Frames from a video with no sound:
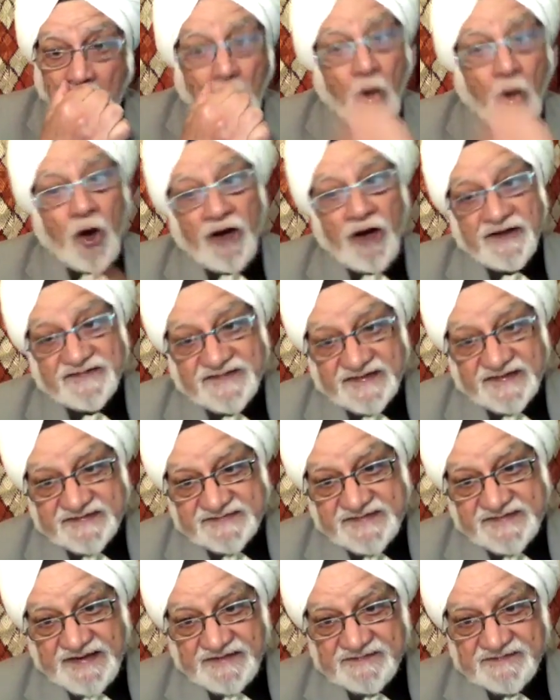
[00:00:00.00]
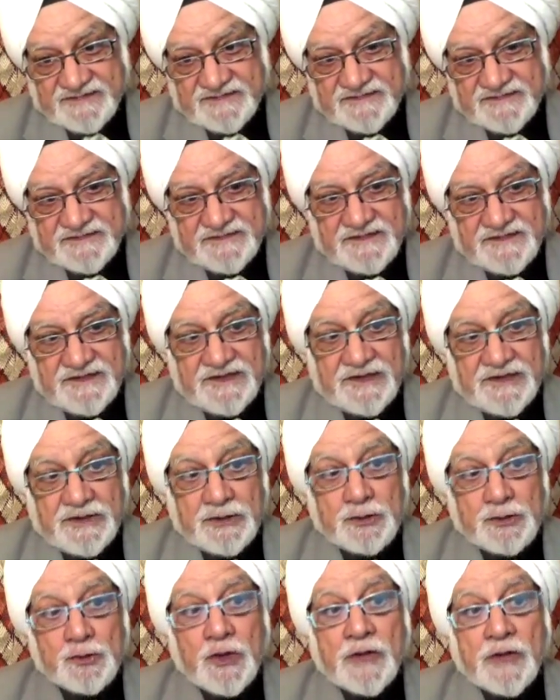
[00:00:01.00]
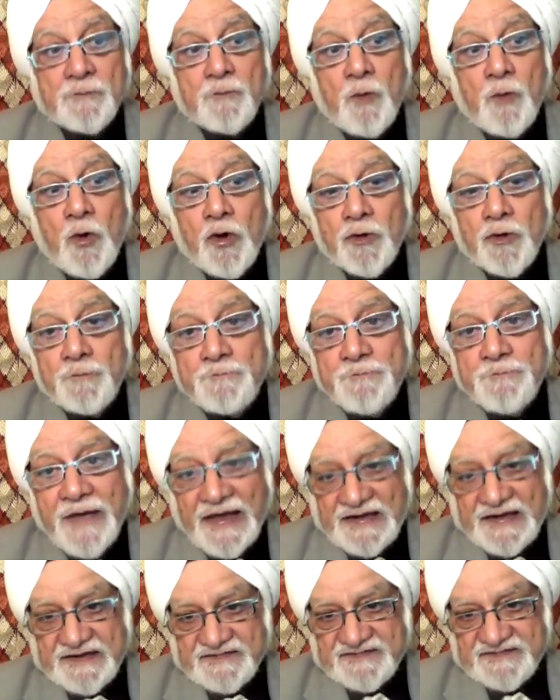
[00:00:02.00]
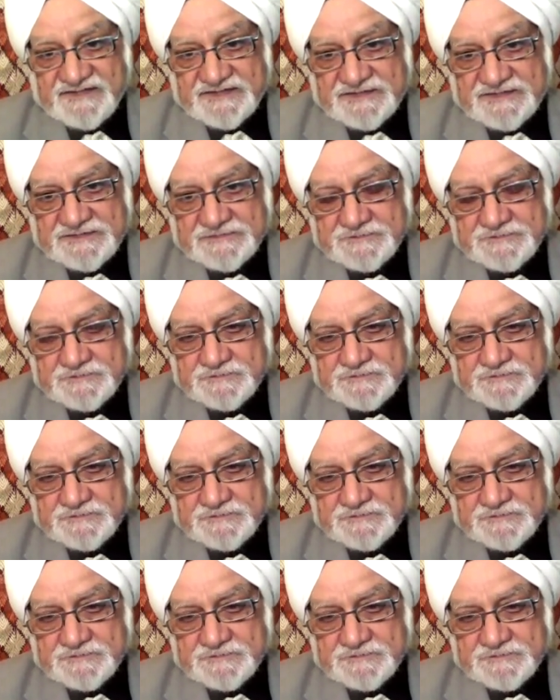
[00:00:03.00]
or success, you are more balanced.